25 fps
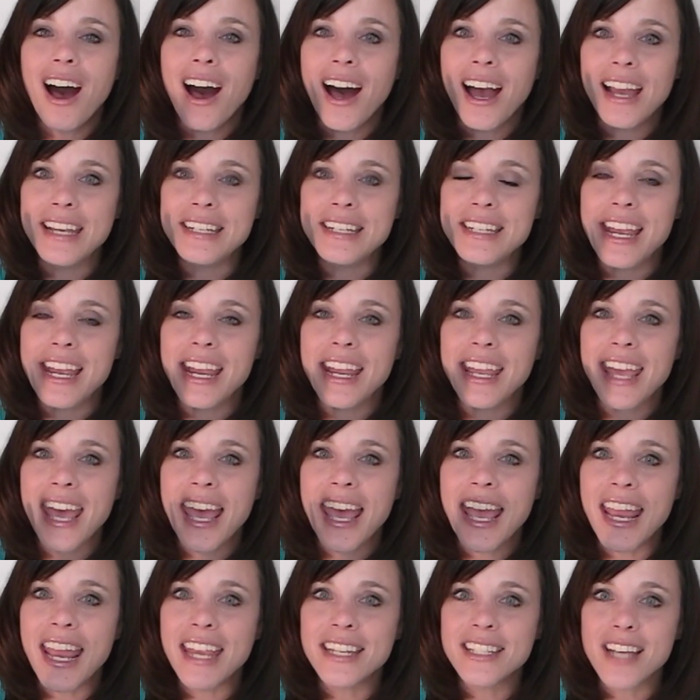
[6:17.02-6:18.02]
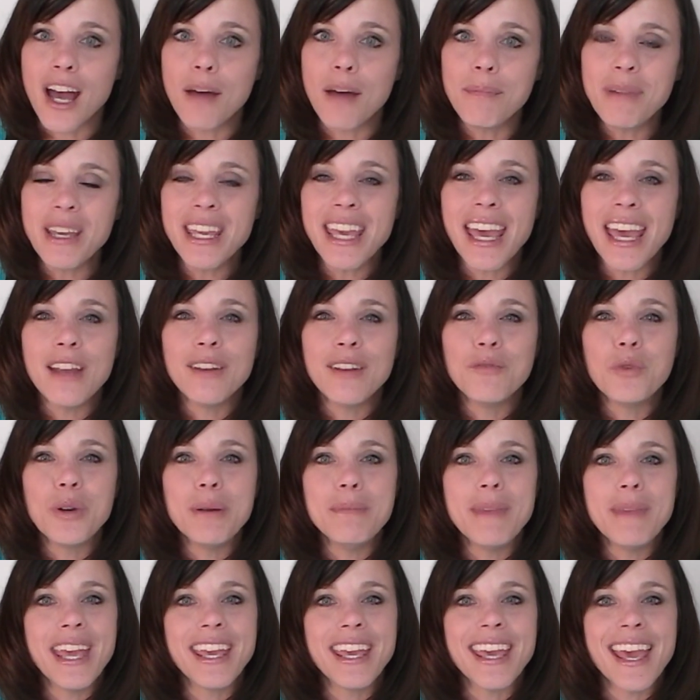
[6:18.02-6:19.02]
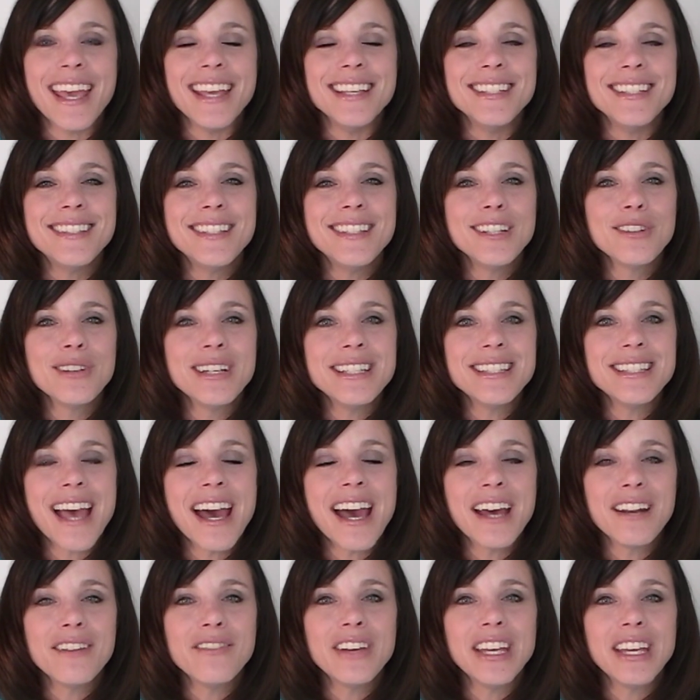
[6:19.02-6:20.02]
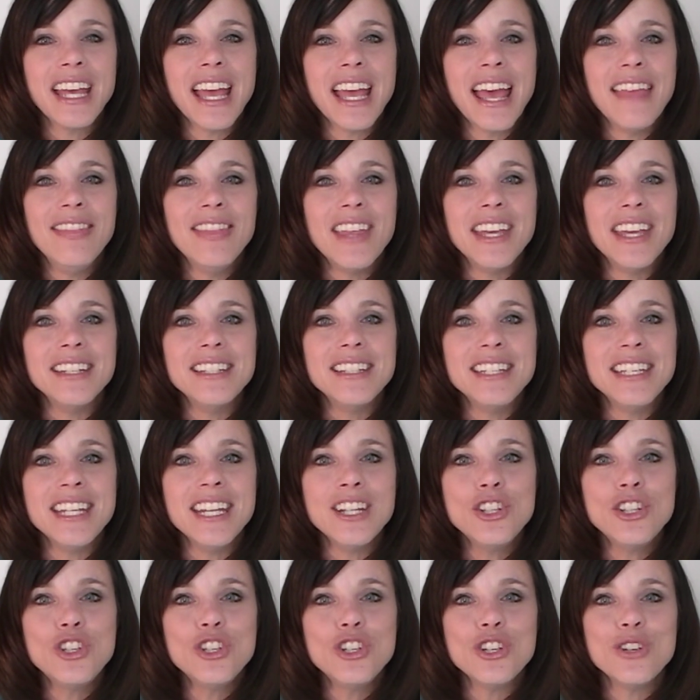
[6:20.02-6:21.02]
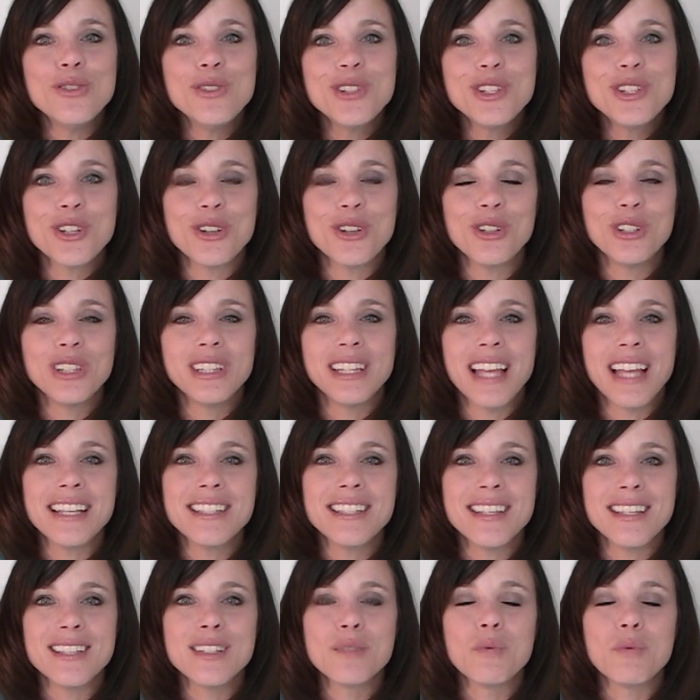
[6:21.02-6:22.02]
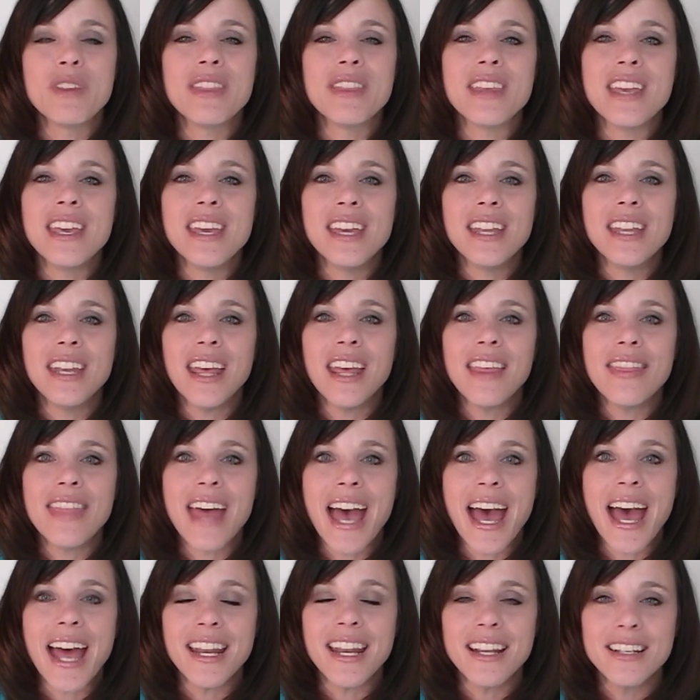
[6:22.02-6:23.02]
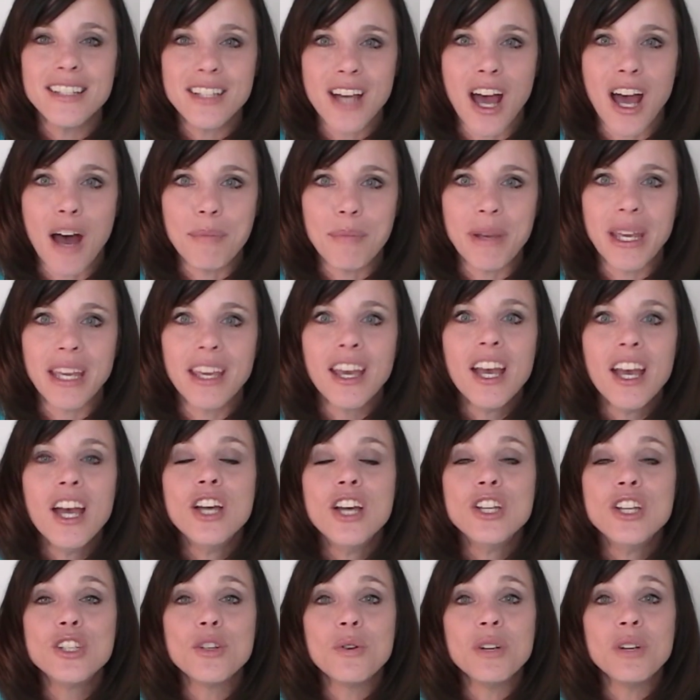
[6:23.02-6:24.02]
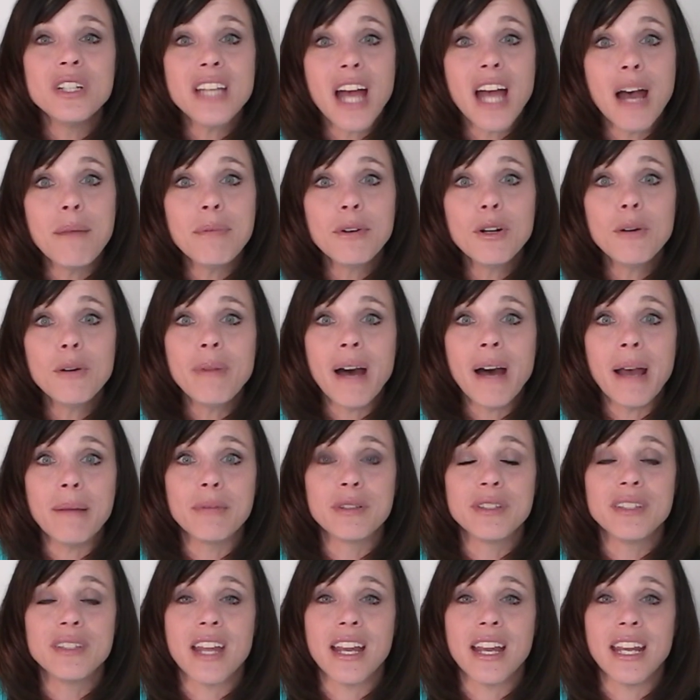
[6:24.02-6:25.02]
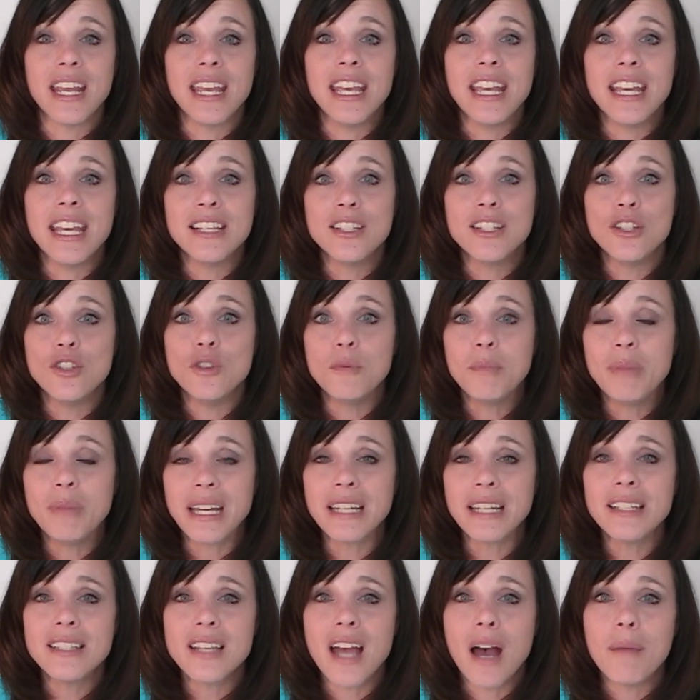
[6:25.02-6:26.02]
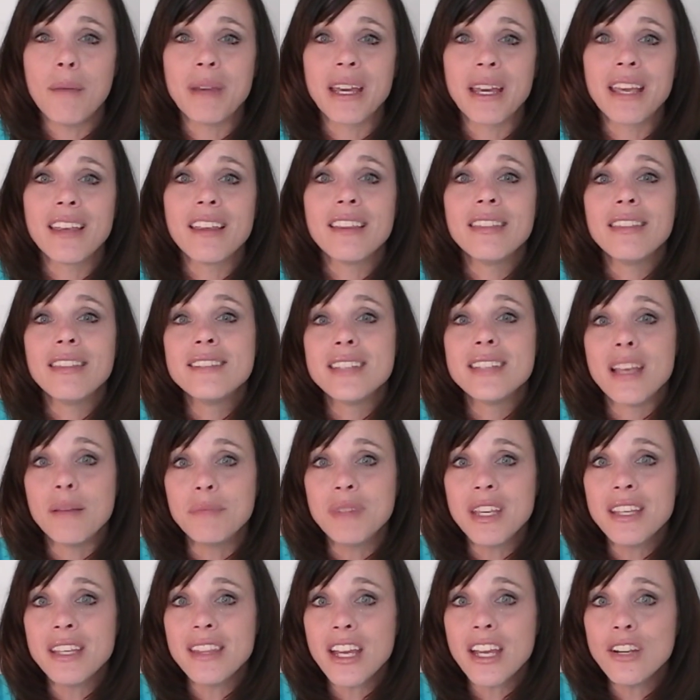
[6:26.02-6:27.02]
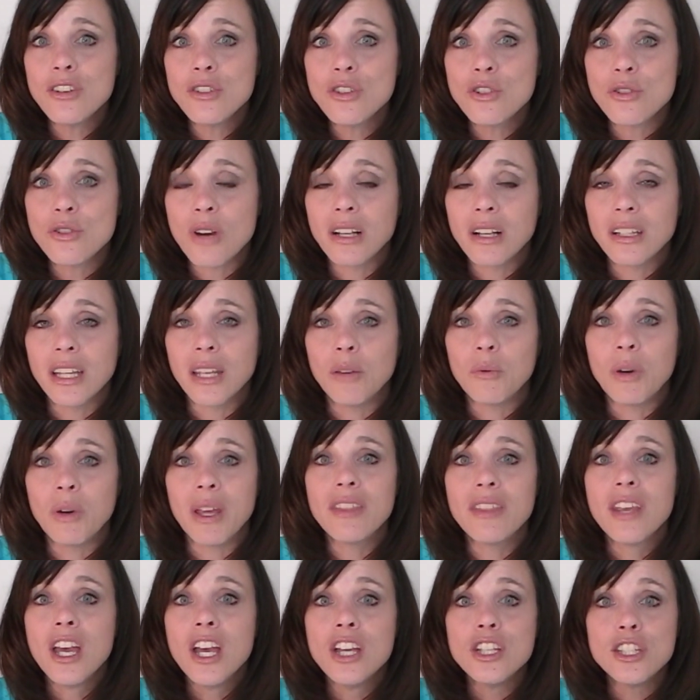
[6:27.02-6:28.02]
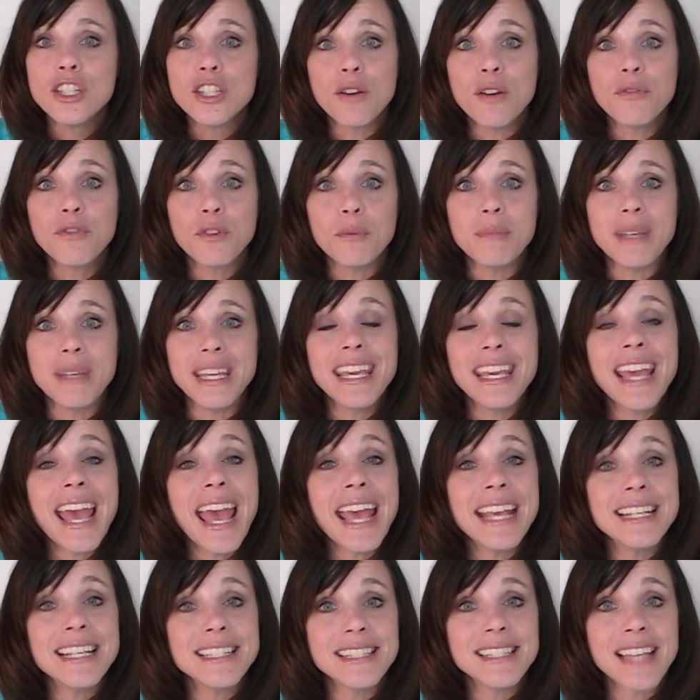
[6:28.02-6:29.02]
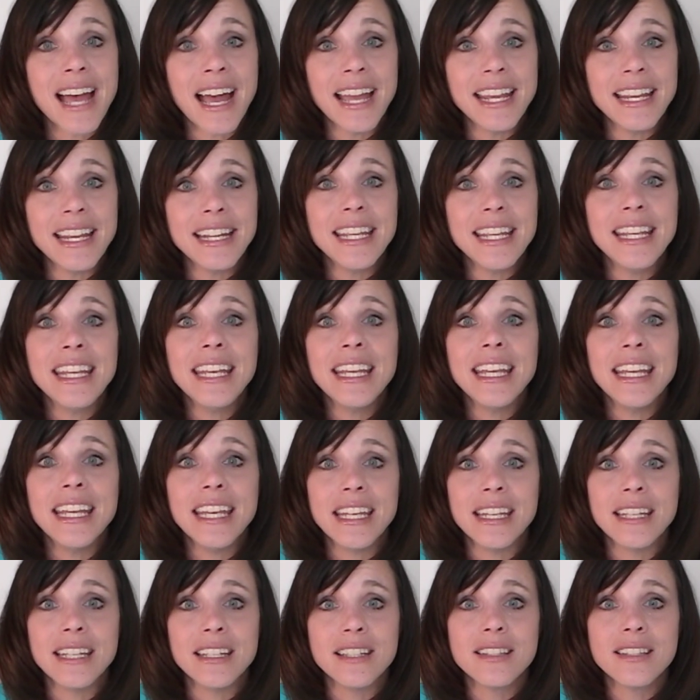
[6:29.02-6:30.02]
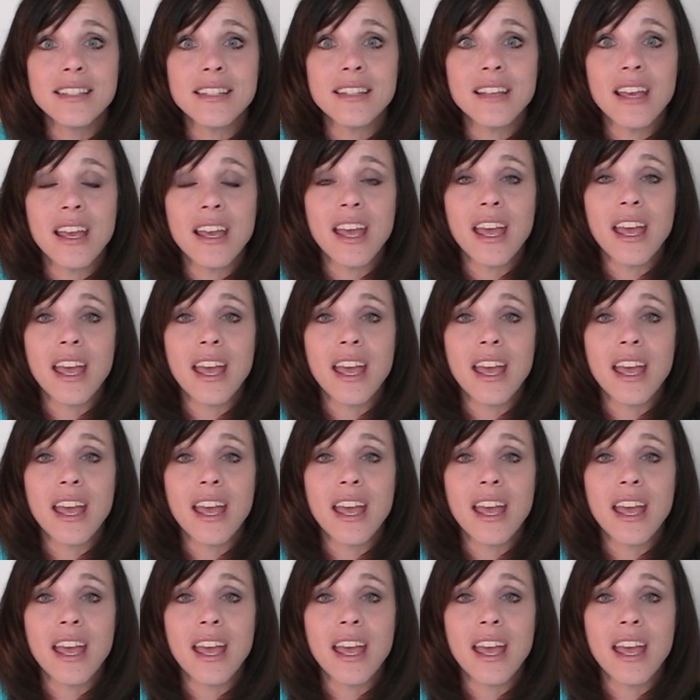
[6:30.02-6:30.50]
I take a topic and we make a series out of it and then teach you certain lessons within that topic. So a topical Bible study is you pick a topic, something that you're struggling with. So for me, anxiety is